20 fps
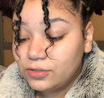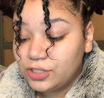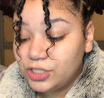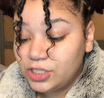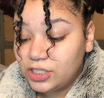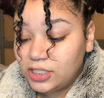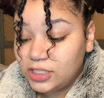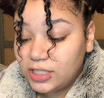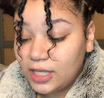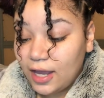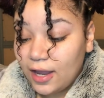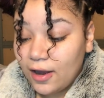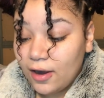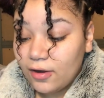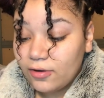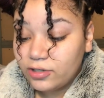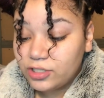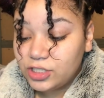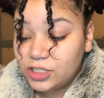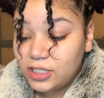she's
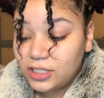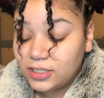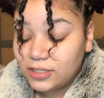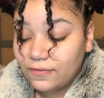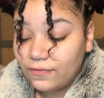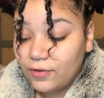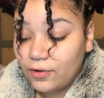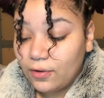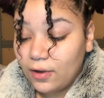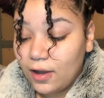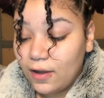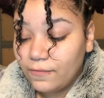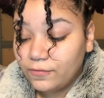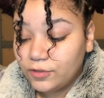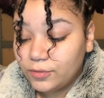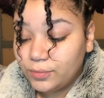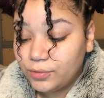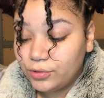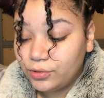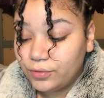scared or she doesn't feel
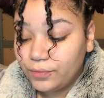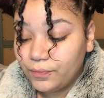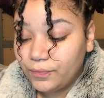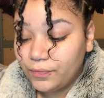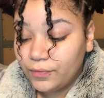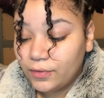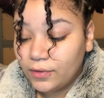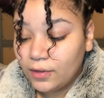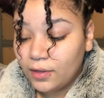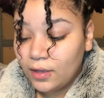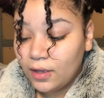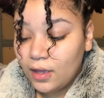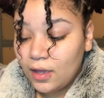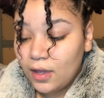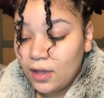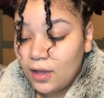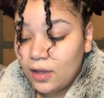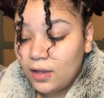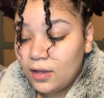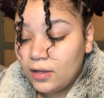comfortable,
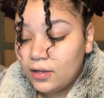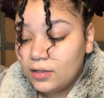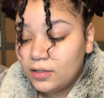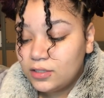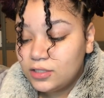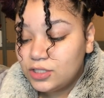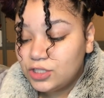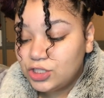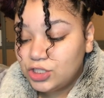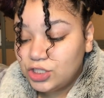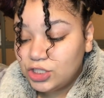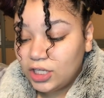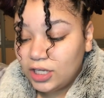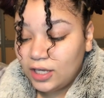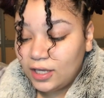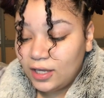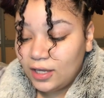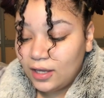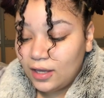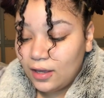
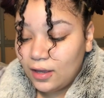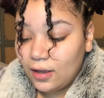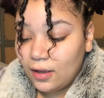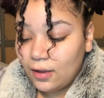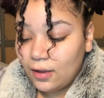she